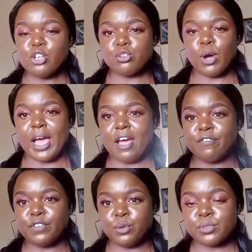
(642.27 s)
So I
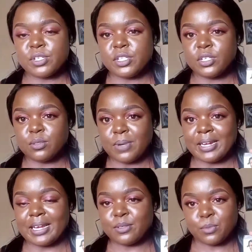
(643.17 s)
have used this
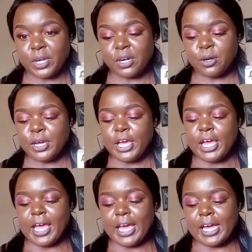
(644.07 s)
one as well,
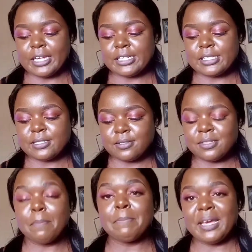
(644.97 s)
and
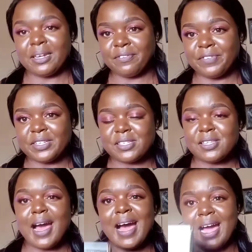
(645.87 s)
the
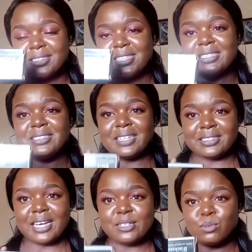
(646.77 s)
benefits are actually
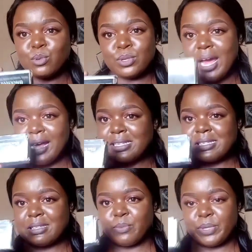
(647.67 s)
just as good
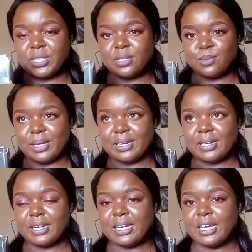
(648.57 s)
as with this one.
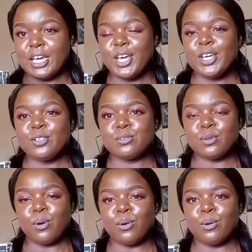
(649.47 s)

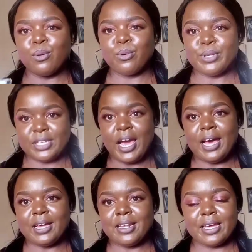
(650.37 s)
So
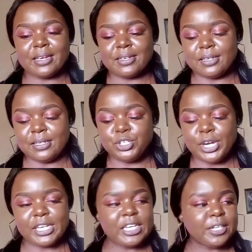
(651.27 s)
yeah, like
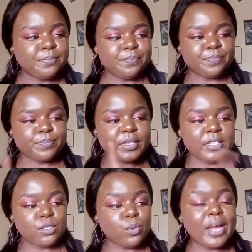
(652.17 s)
literally,
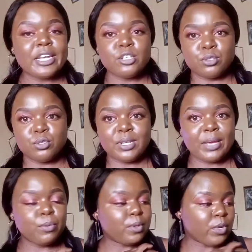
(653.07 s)
this one is also
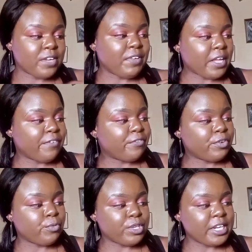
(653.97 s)
like whatever they have
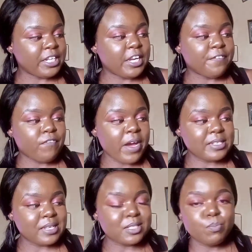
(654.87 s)
written here,
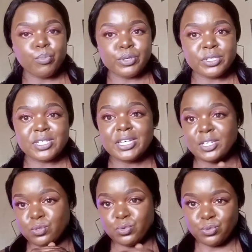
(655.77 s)
fights dark spots,
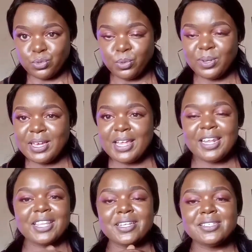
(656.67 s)
is true.
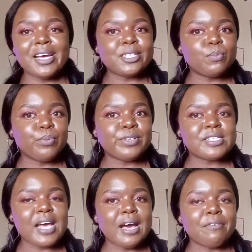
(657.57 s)
Like the dark
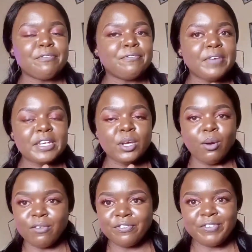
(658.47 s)
spots are fading
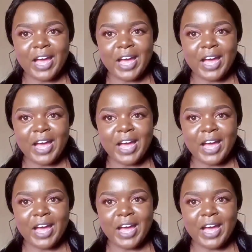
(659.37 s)
off.